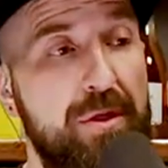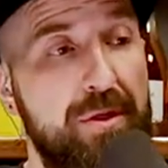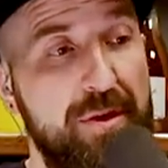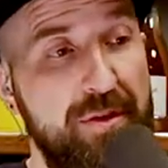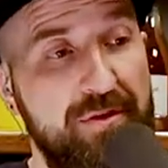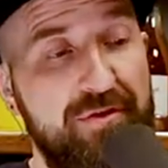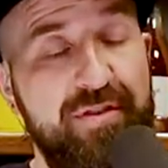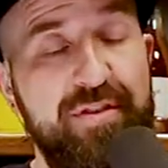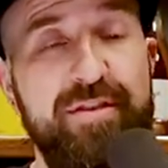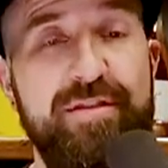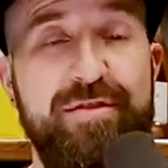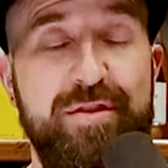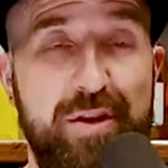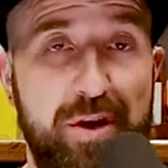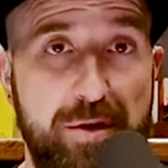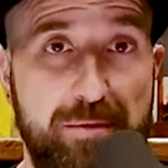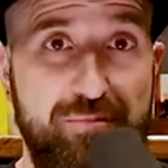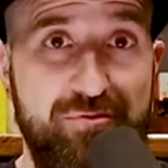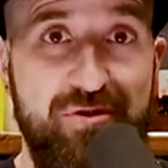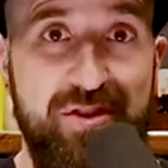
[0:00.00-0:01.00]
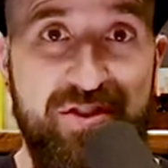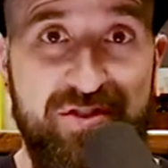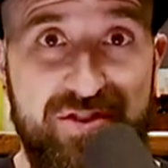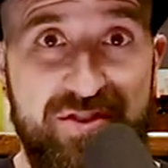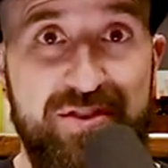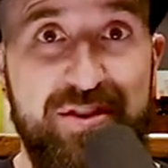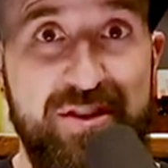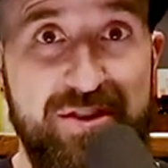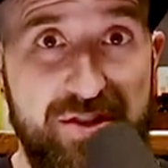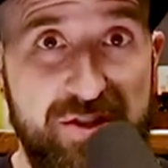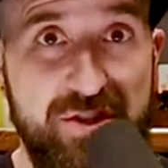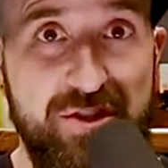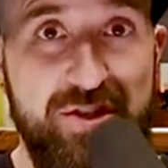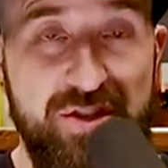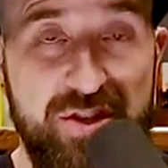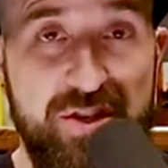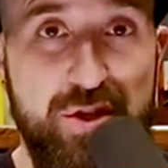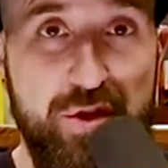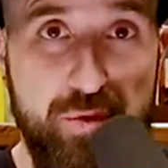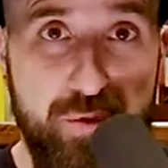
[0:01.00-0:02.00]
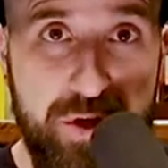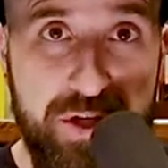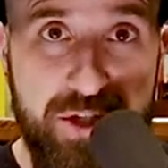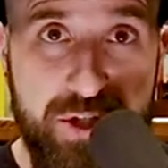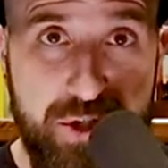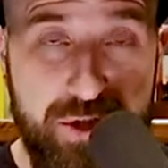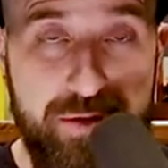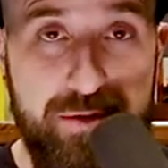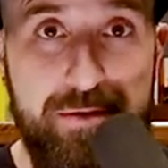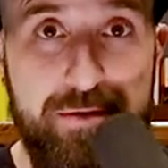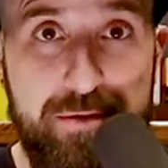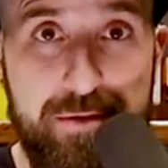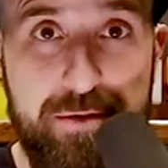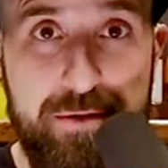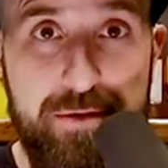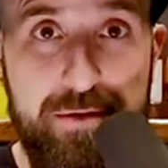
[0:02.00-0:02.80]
this is an unprecedented situation.